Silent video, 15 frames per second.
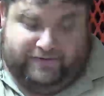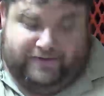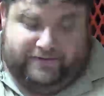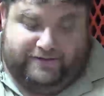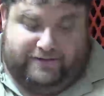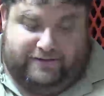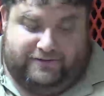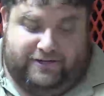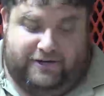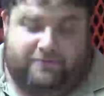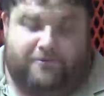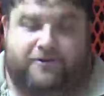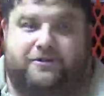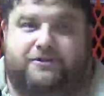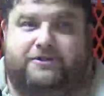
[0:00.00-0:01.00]
South
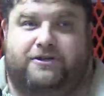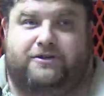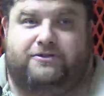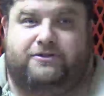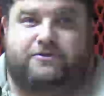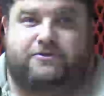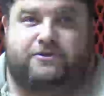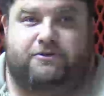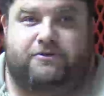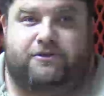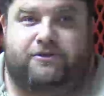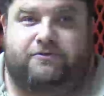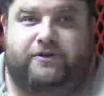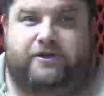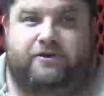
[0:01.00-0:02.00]
Terrebonne is also
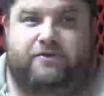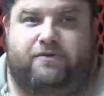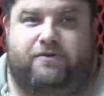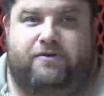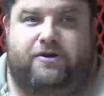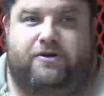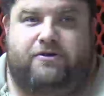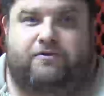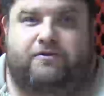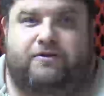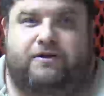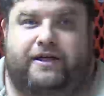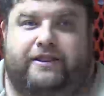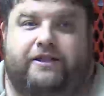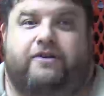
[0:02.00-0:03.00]
2-3 overall,
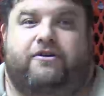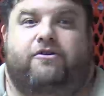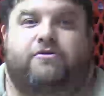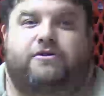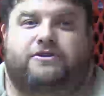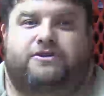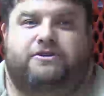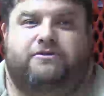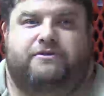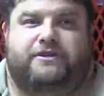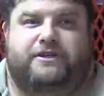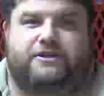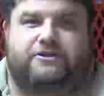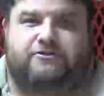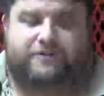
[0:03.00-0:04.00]
and they're 0-2 in
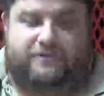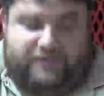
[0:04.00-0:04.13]
district.